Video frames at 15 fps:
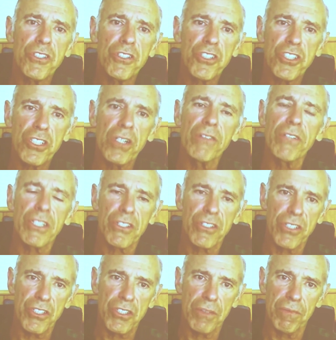and
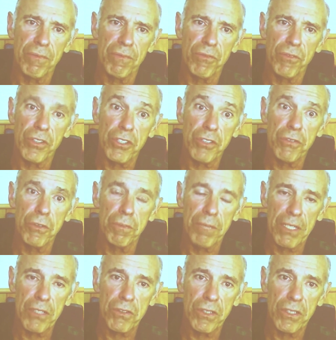shelving system for this
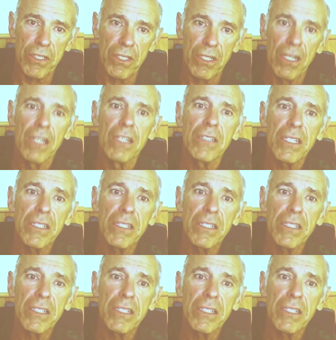food pantry.